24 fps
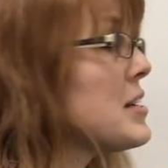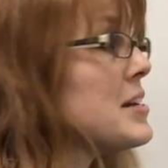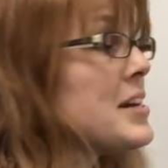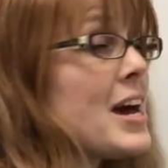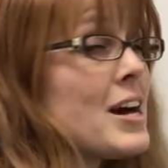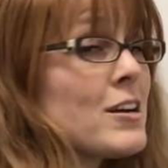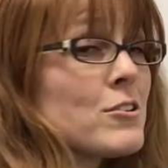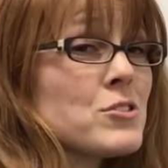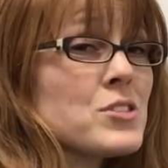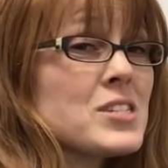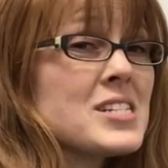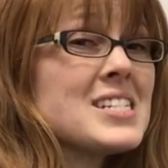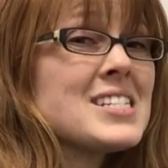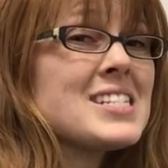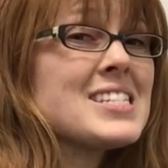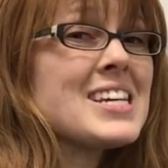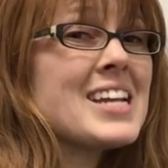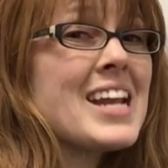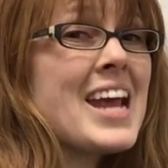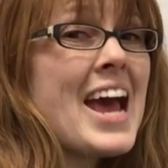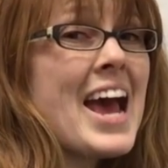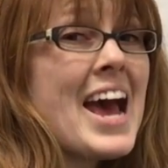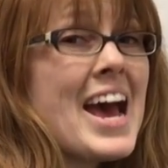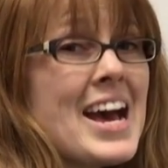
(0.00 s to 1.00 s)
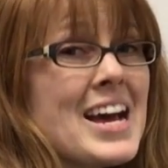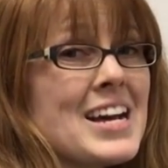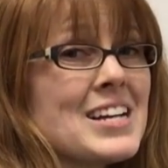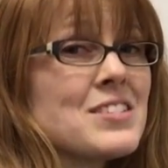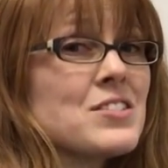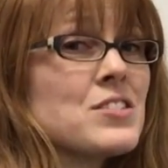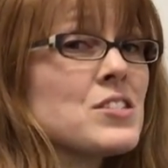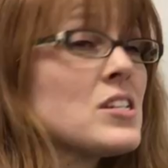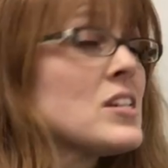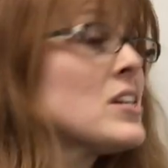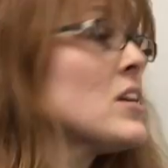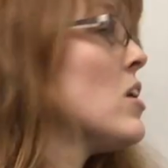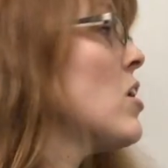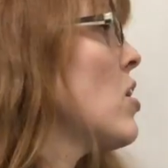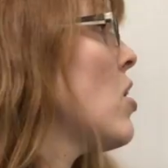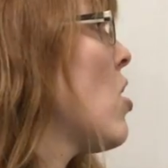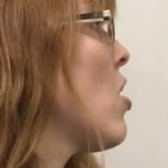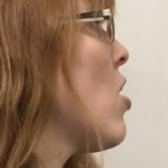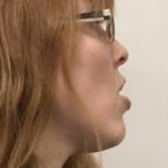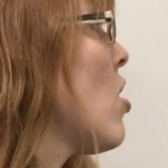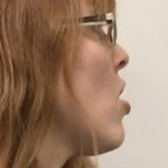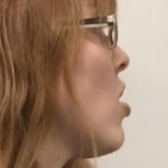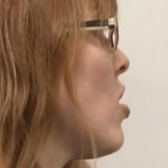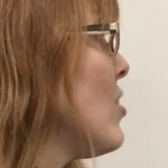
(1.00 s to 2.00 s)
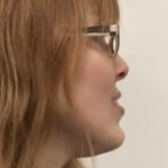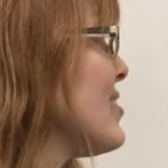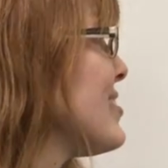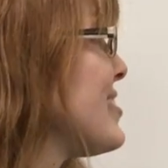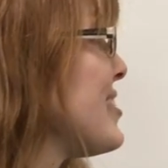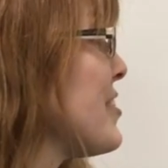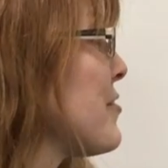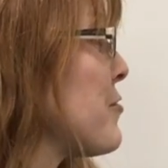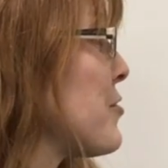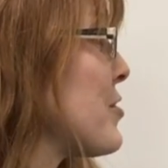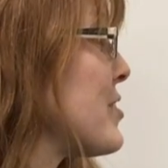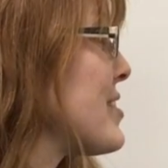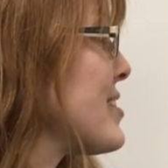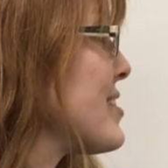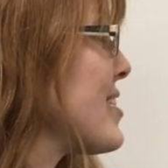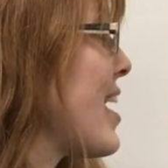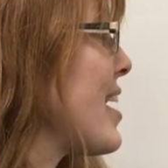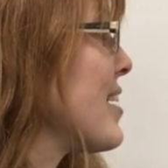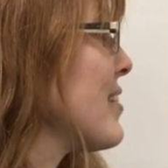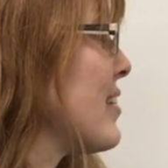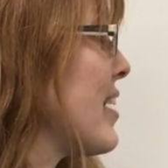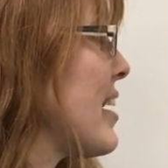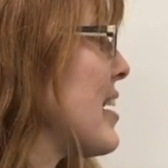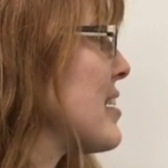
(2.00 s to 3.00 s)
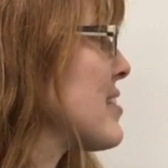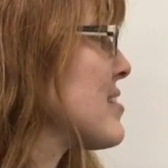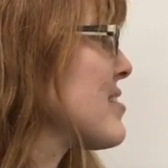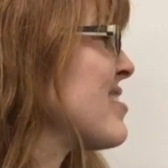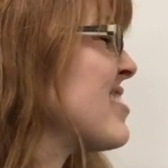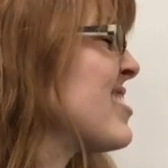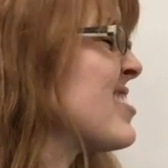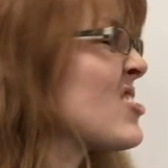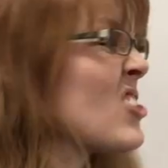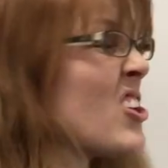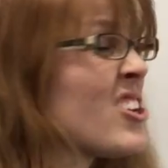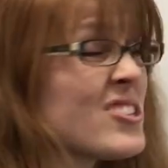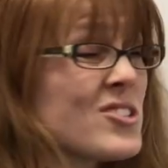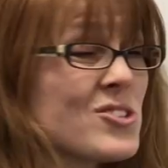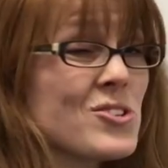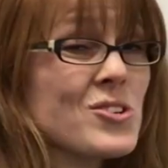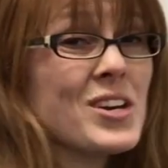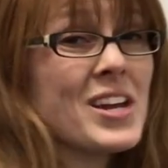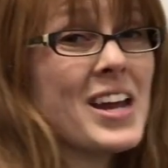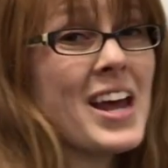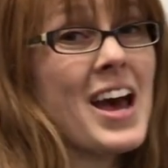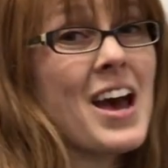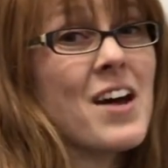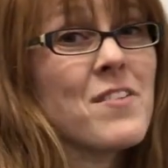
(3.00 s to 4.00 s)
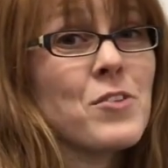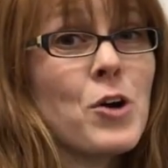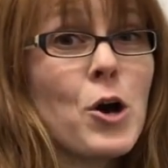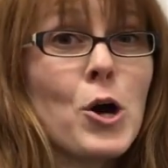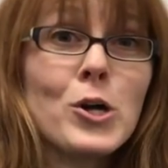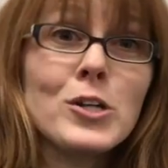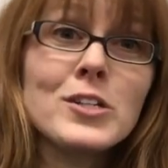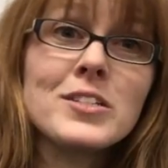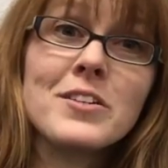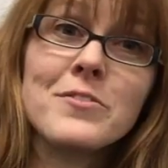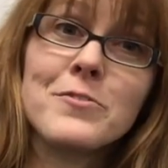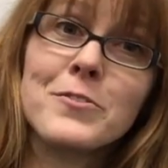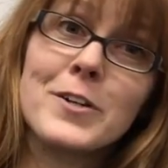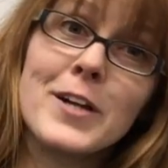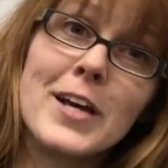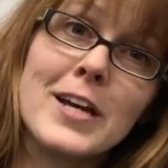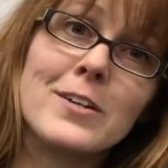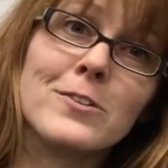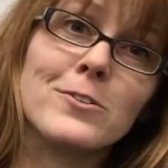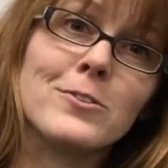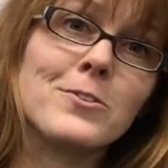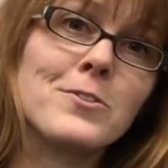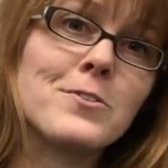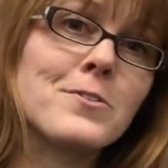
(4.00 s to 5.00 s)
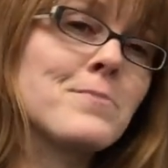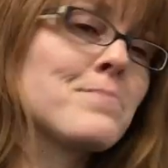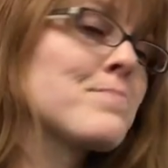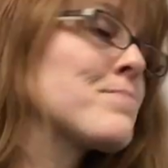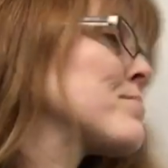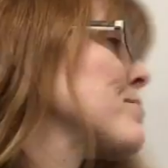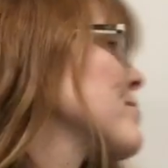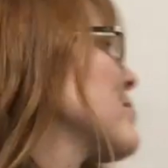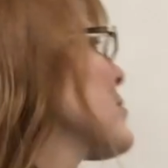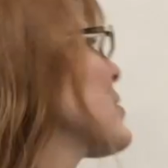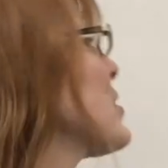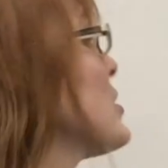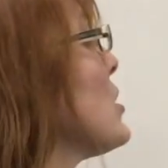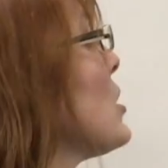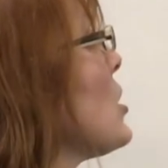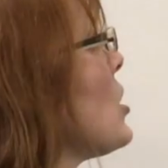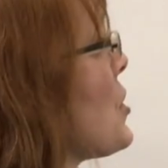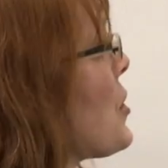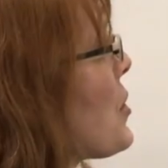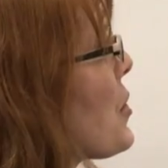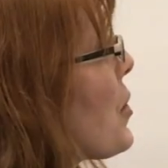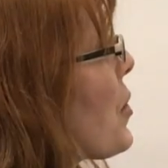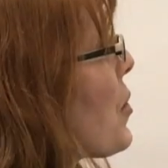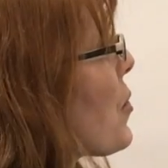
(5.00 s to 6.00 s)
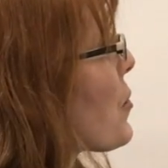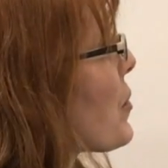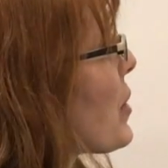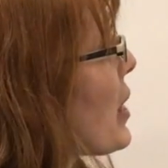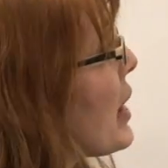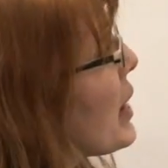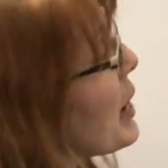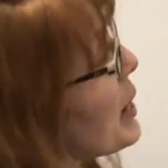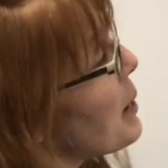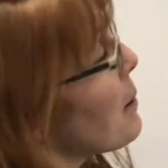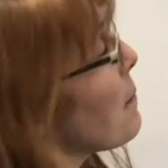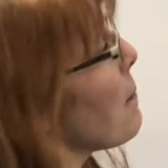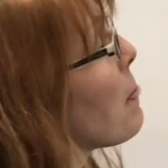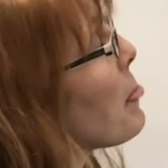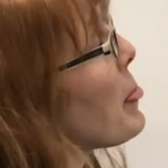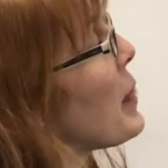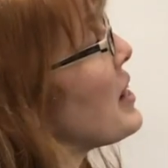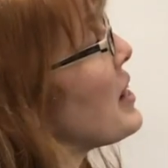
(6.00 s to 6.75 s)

Now, since it has all different side lengths, it's also going to have all different angles. Okay,